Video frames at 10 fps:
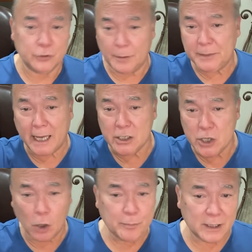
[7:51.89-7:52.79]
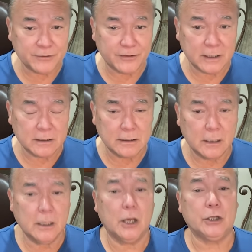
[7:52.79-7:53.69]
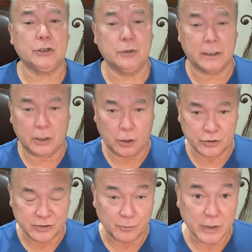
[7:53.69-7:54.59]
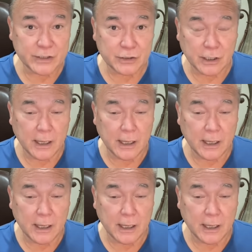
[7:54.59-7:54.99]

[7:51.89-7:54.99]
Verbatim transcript: You obtain no benefit, you incur some risk,